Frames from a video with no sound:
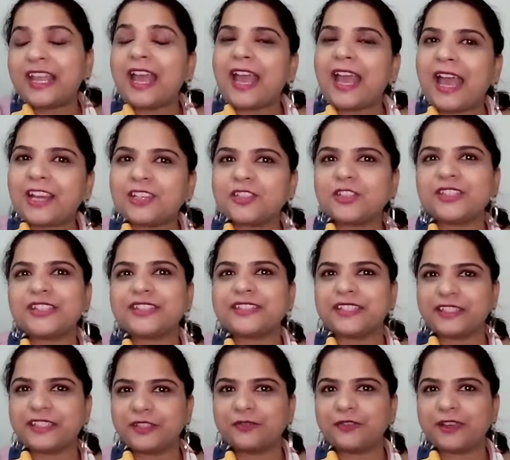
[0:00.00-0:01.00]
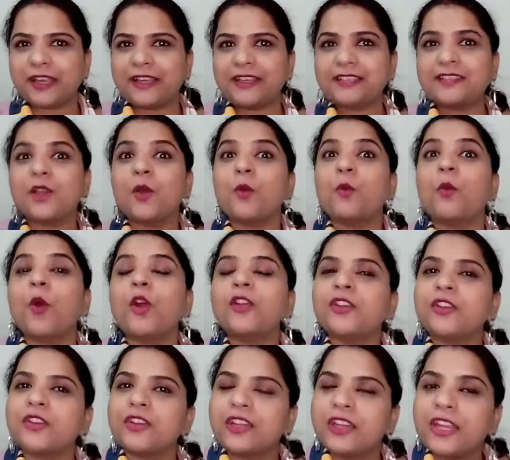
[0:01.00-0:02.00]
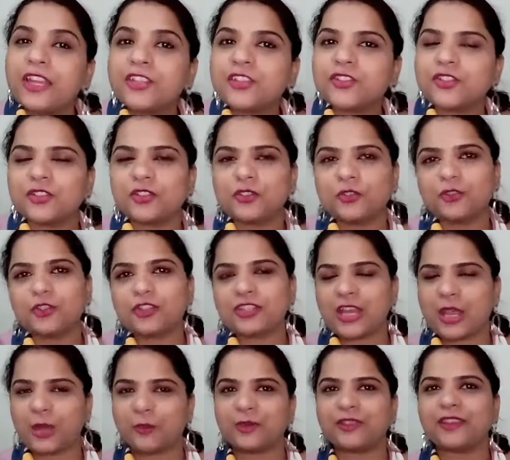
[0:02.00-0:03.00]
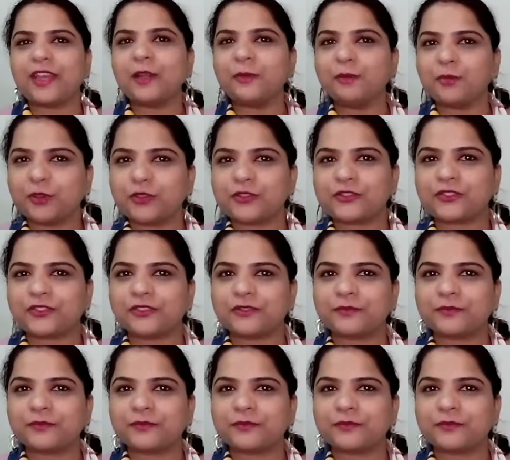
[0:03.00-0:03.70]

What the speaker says: actually signifies what relation you share with that person.